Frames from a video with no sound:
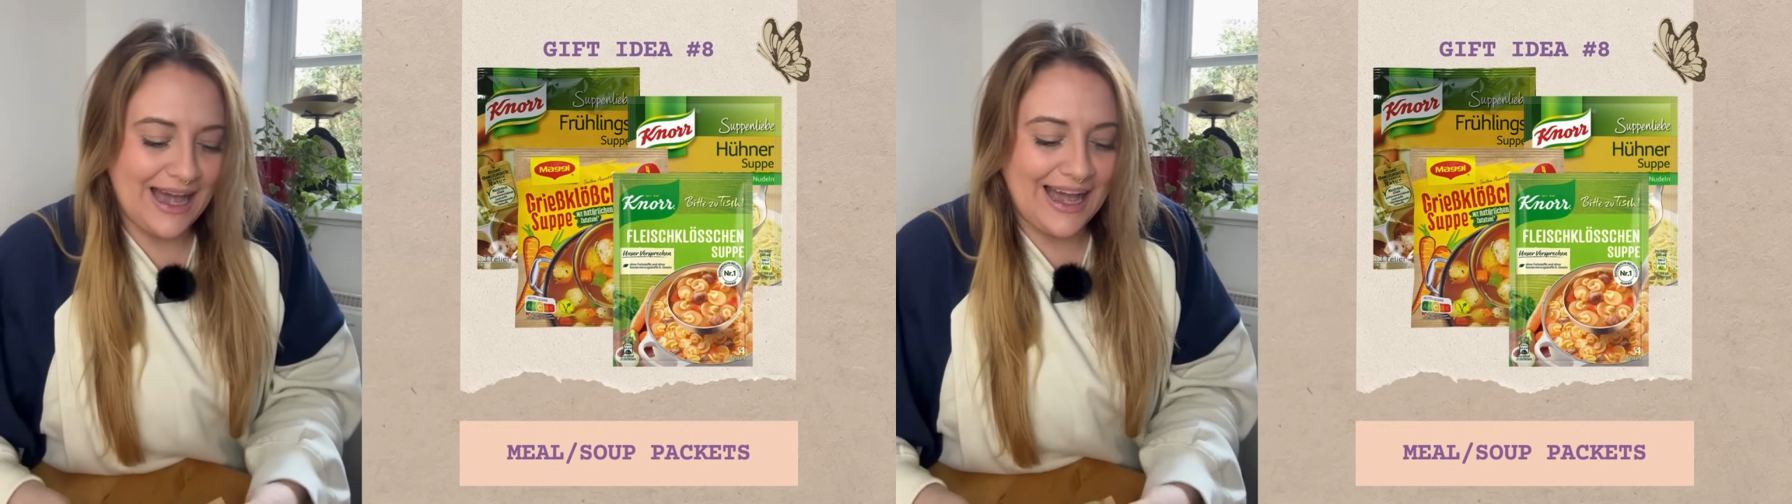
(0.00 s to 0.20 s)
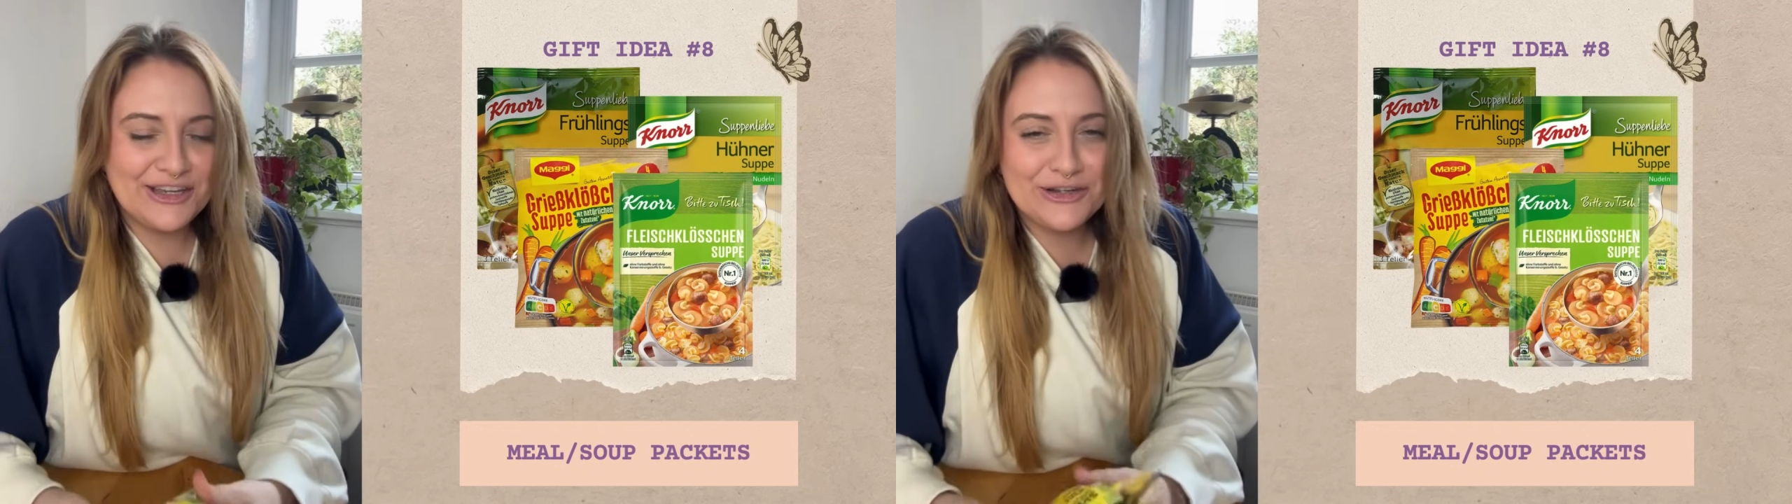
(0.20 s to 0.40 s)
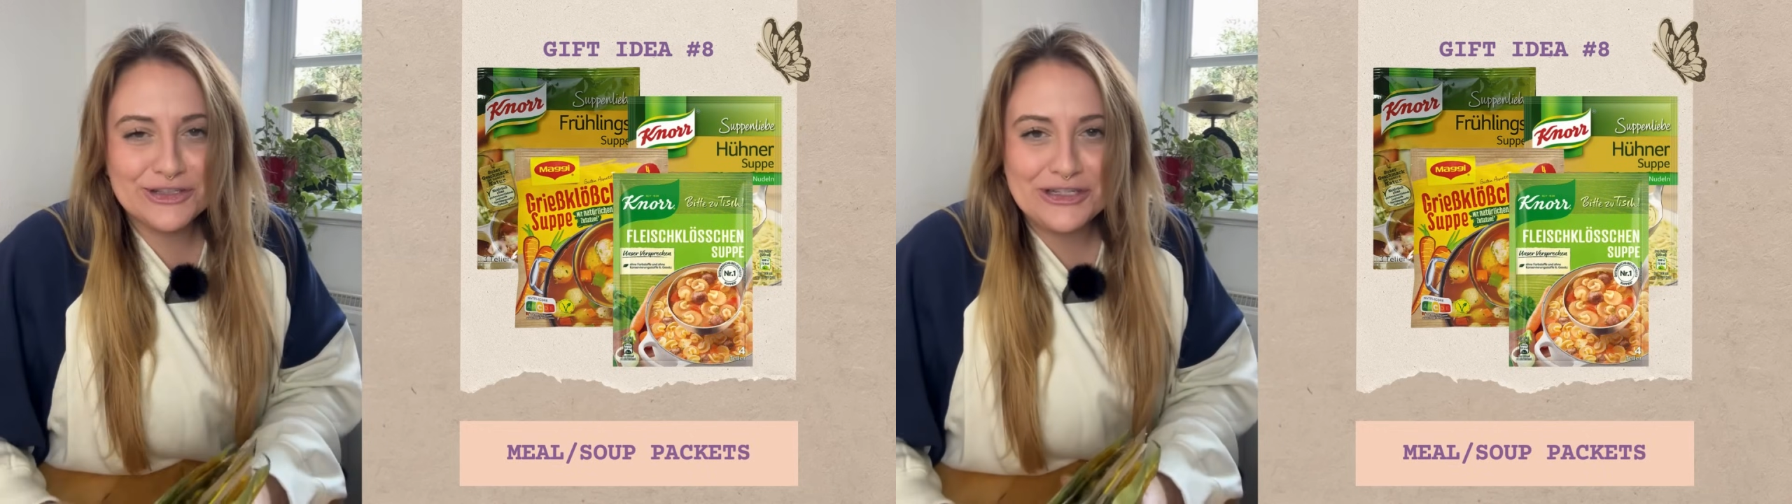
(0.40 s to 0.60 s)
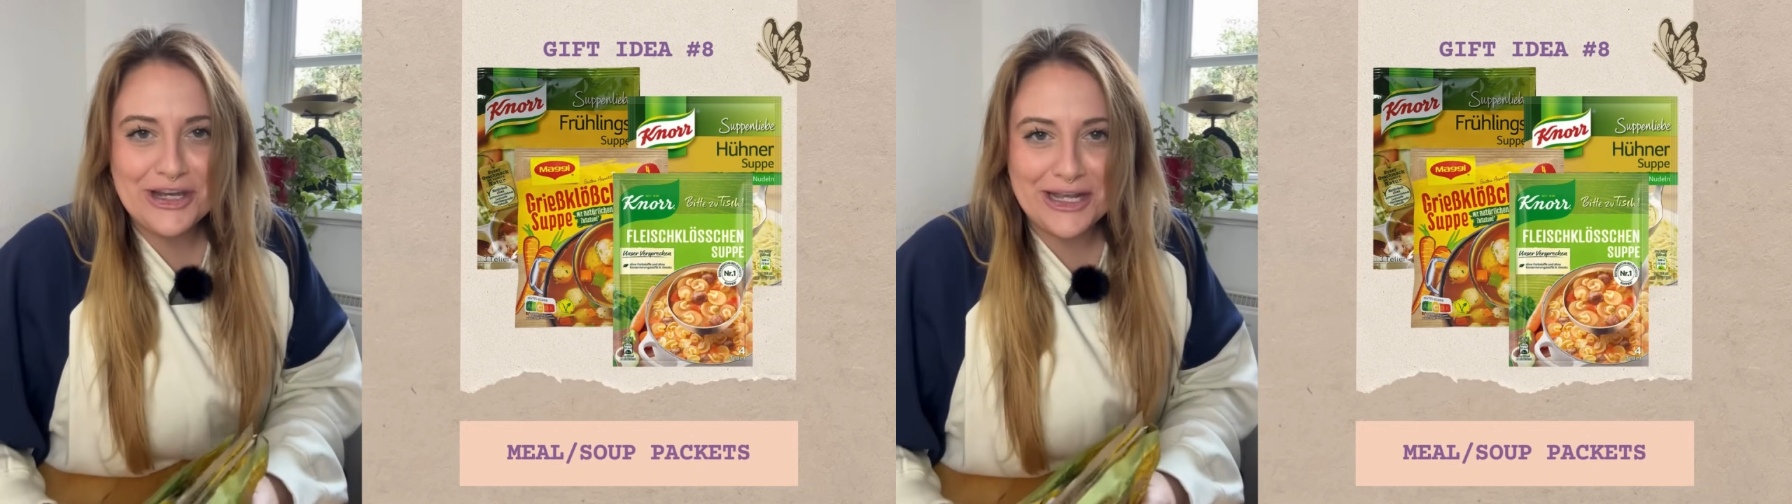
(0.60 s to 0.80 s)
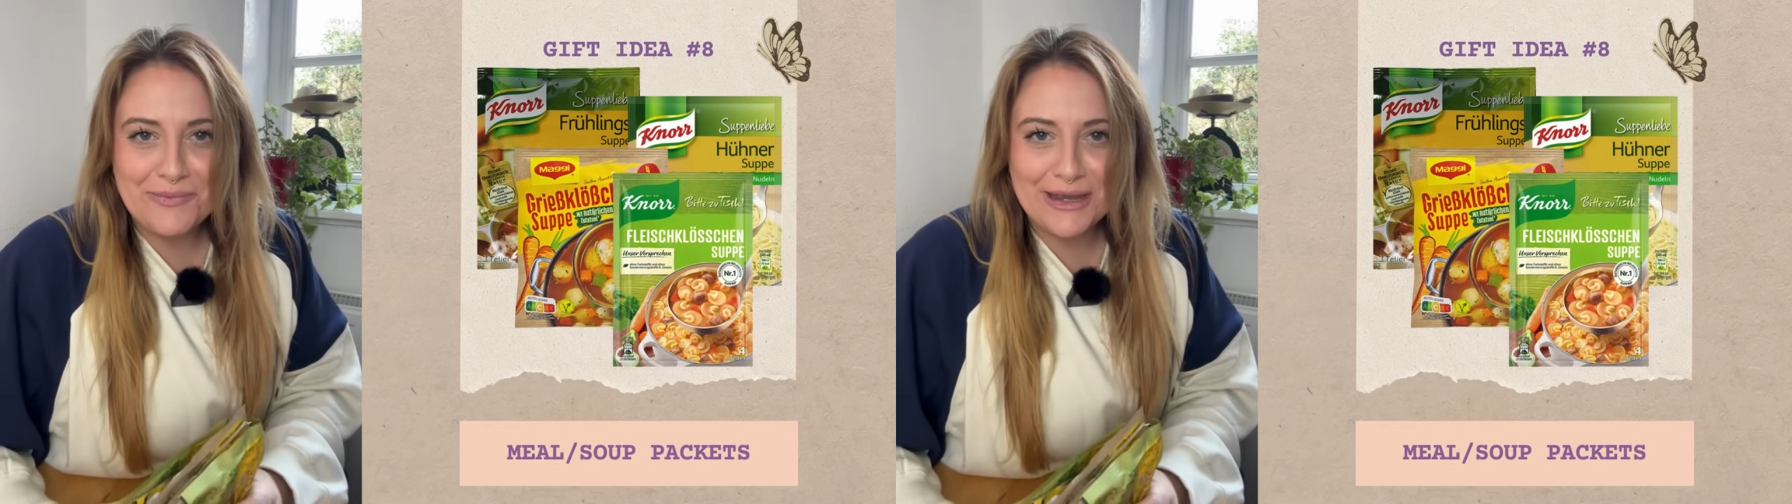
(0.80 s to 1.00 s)
I usually
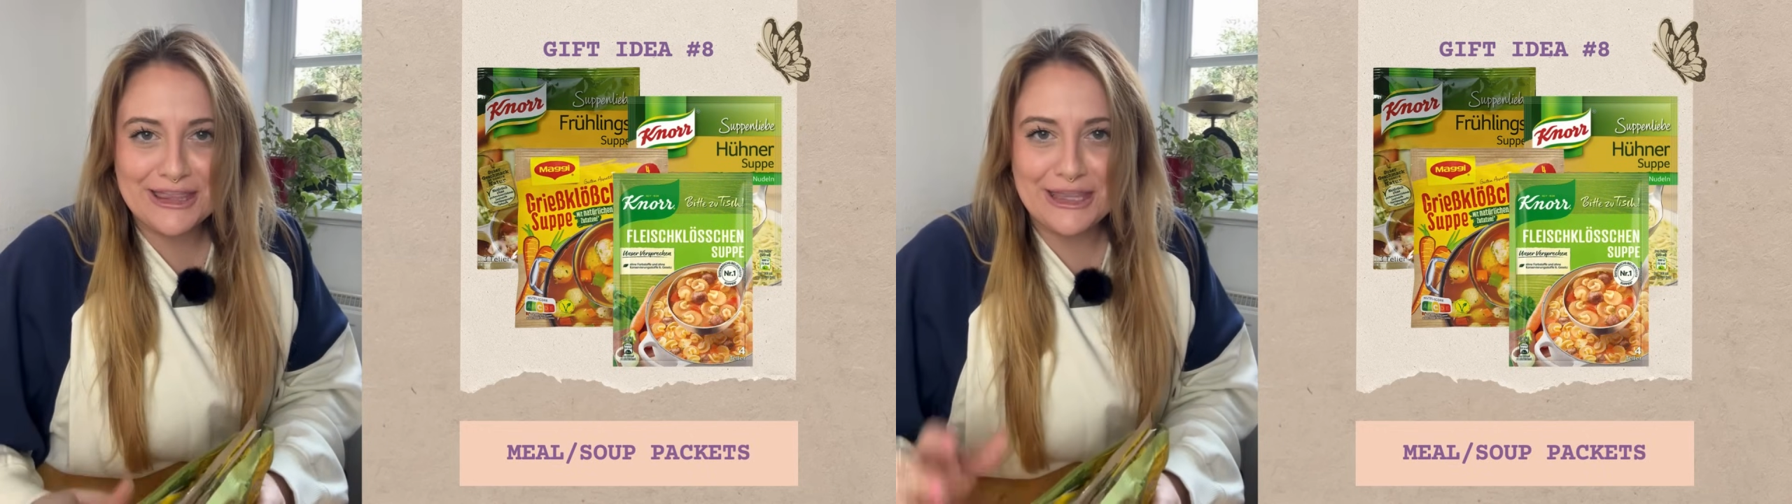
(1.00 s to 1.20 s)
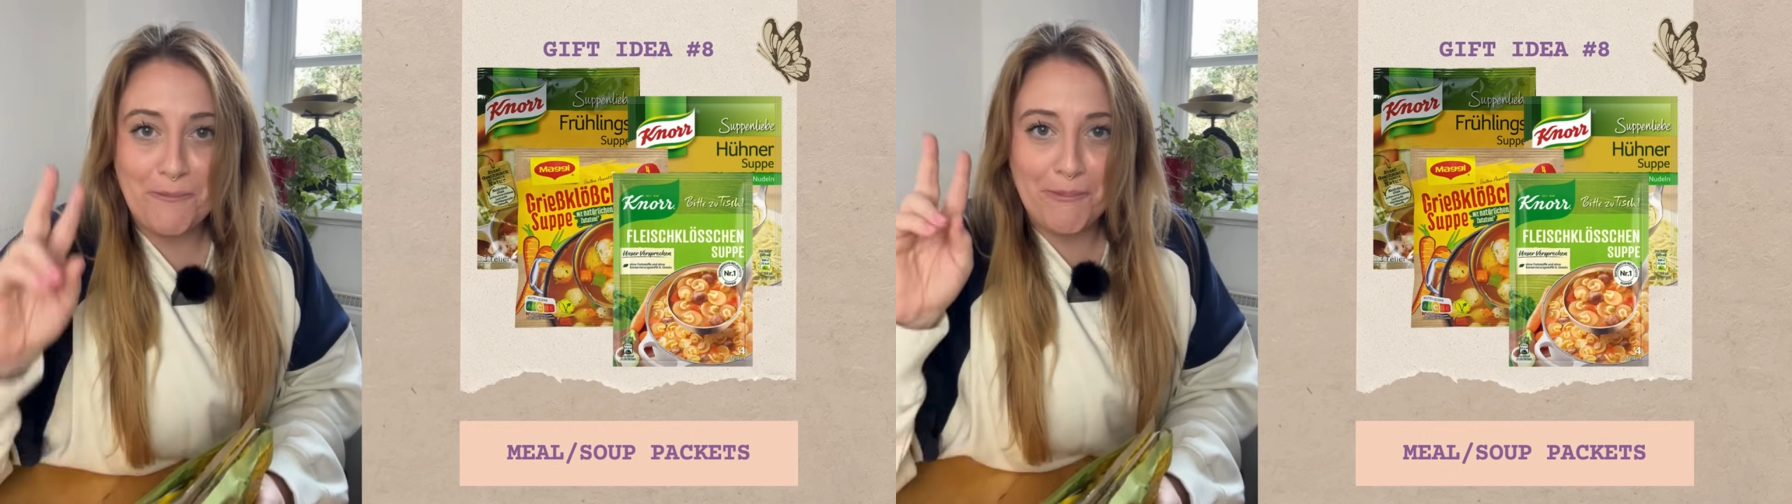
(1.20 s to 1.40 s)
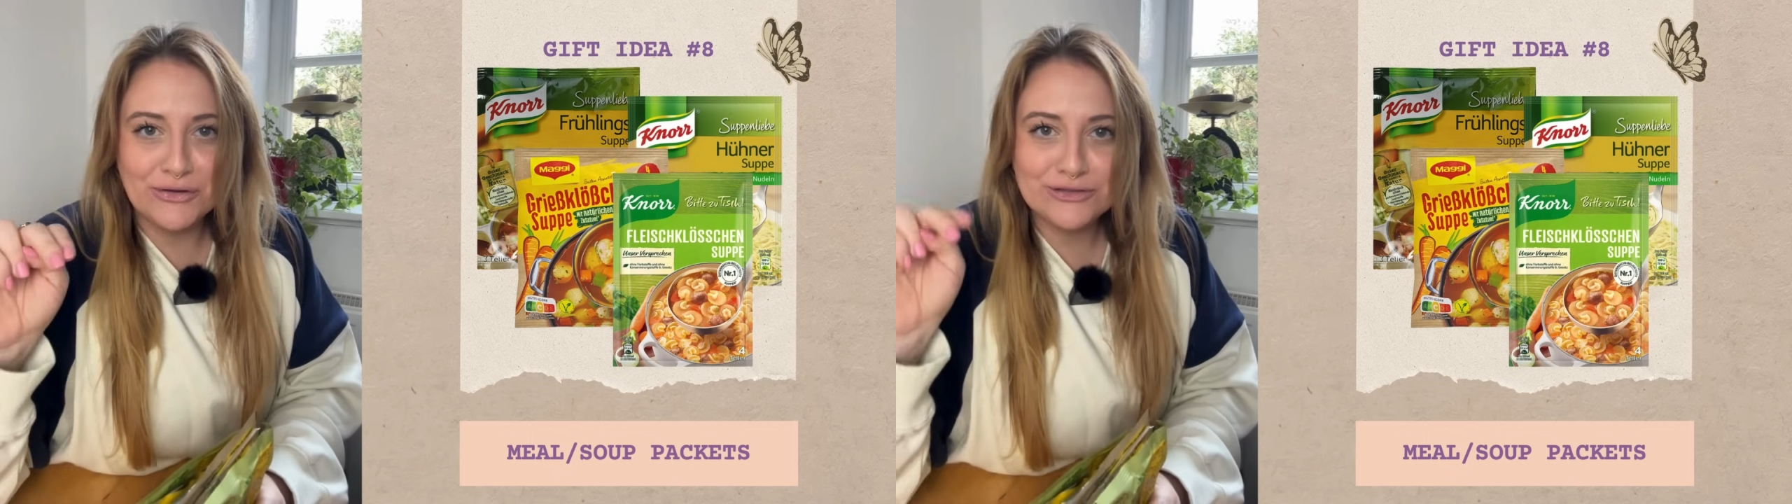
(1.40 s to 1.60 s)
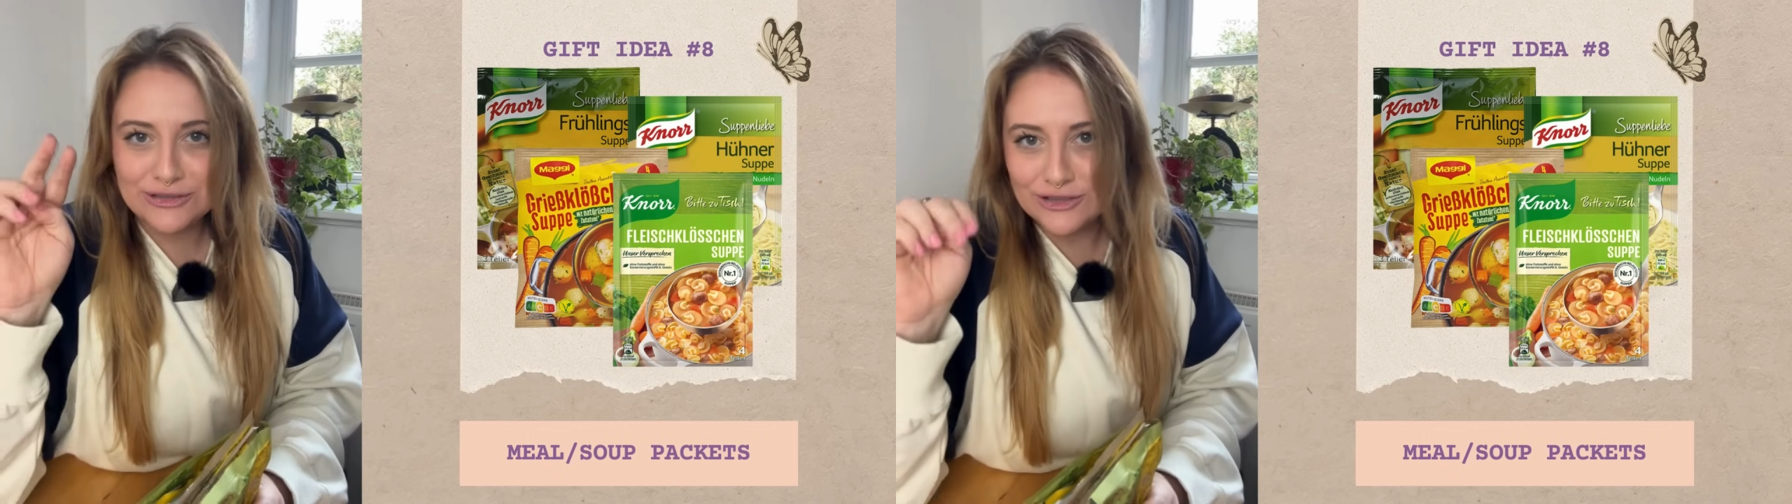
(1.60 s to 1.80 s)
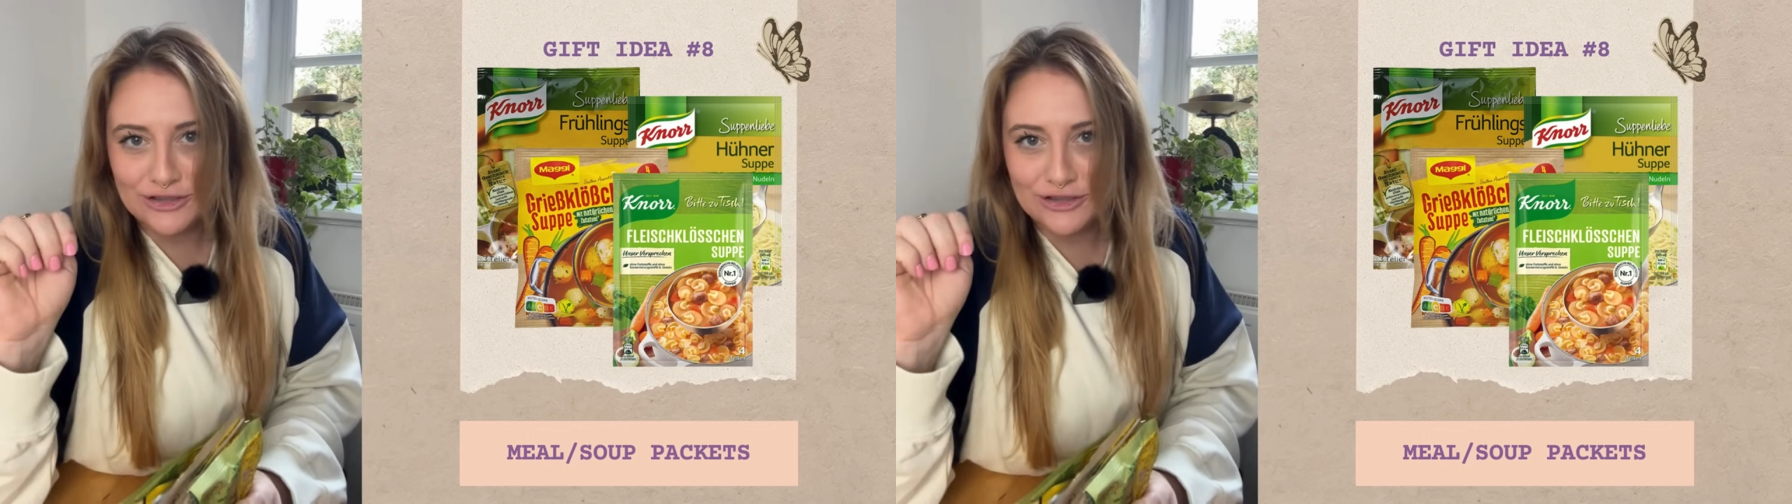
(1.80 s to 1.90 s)
try to pick the most